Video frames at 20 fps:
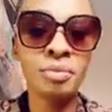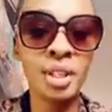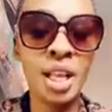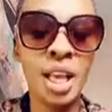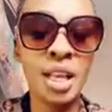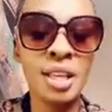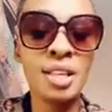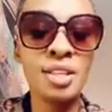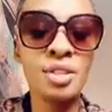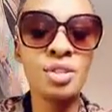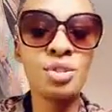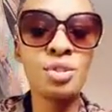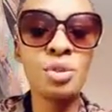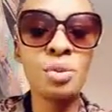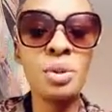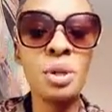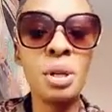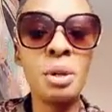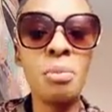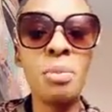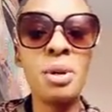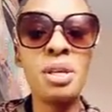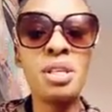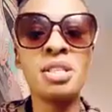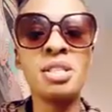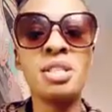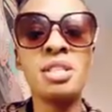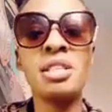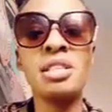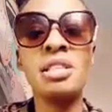I get so many
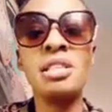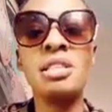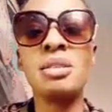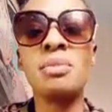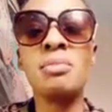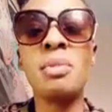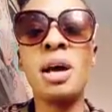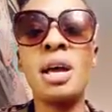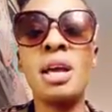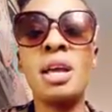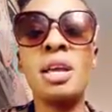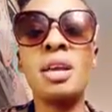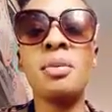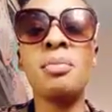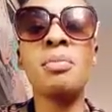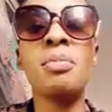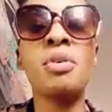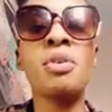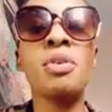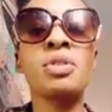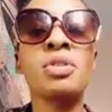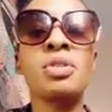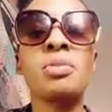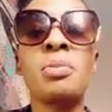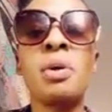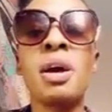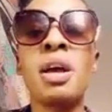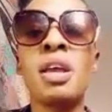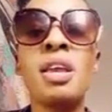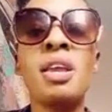messages in my inbox and
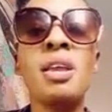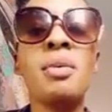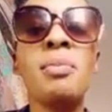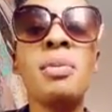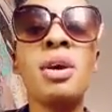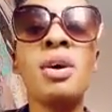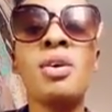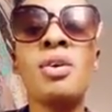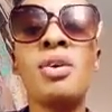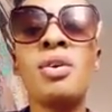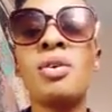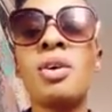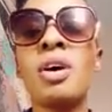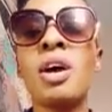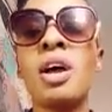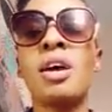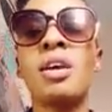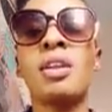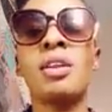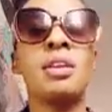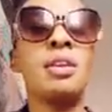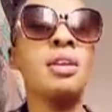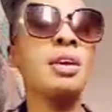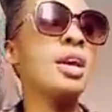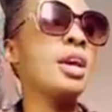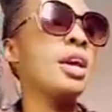my email, and